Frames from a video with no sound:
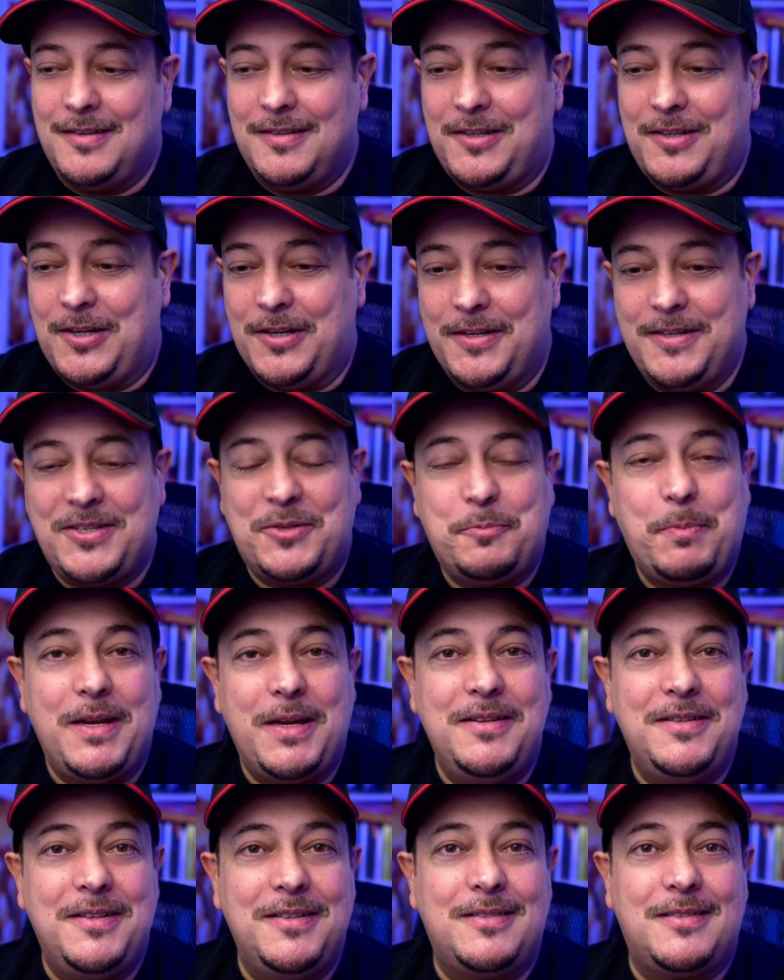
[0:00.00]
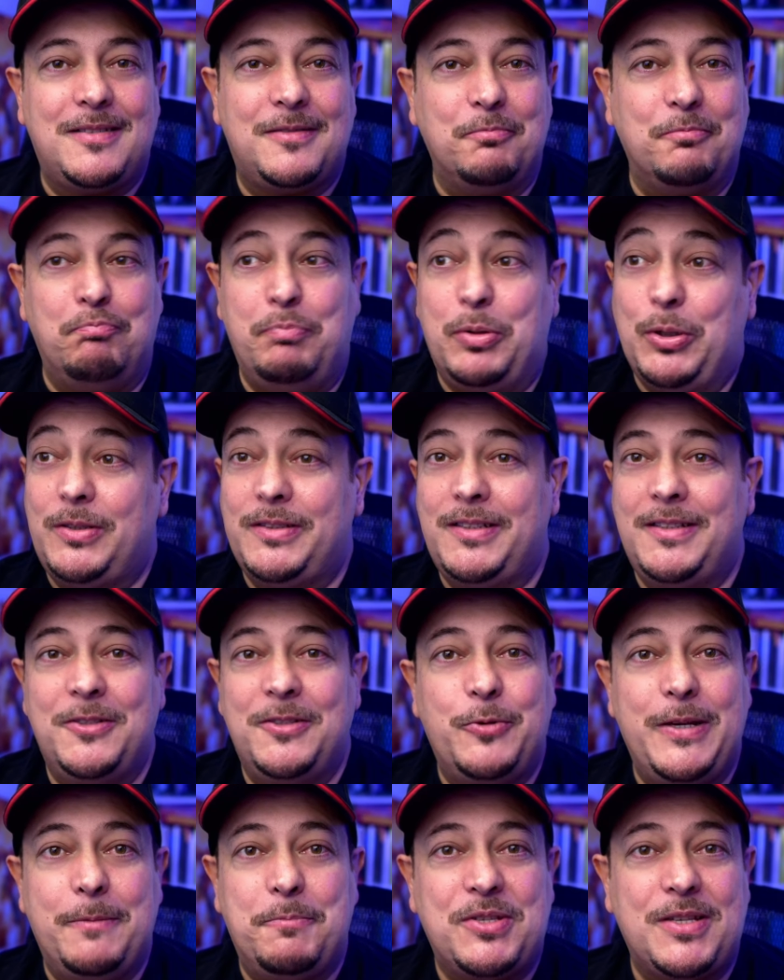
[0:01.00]
gonna spend it building the
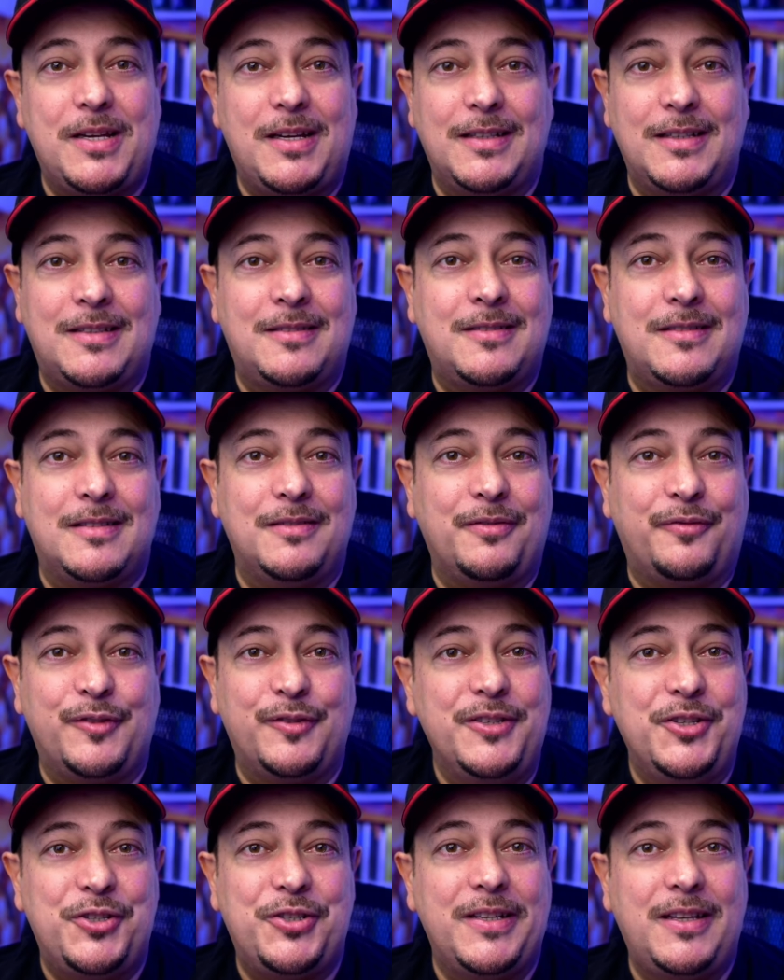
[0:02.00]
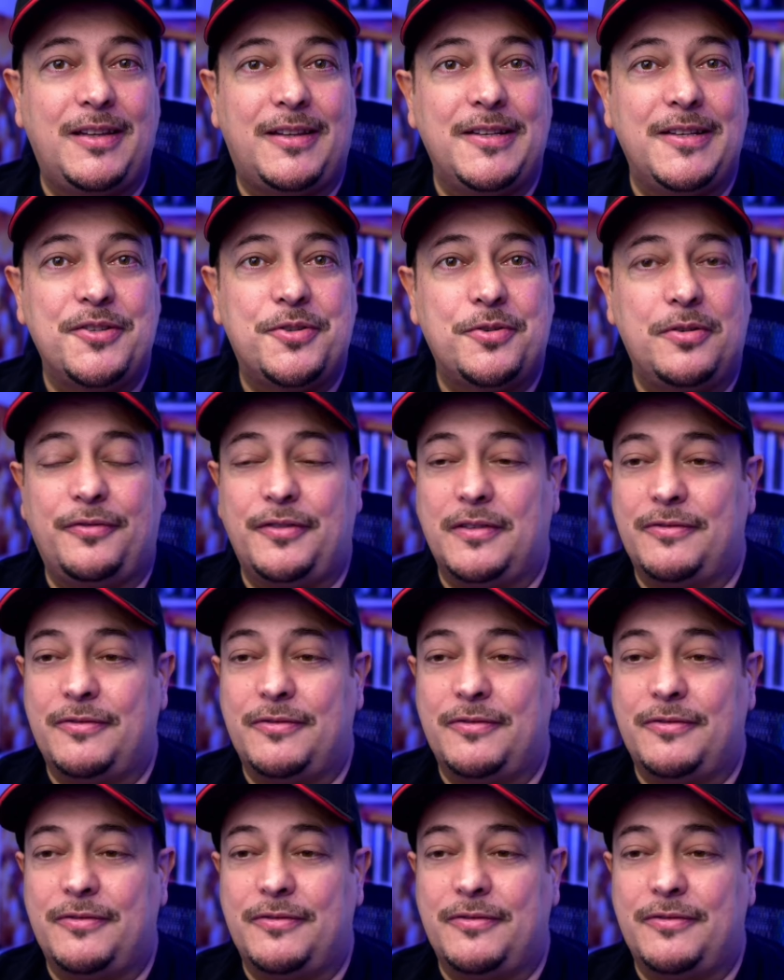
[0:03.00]
website, finishing things off.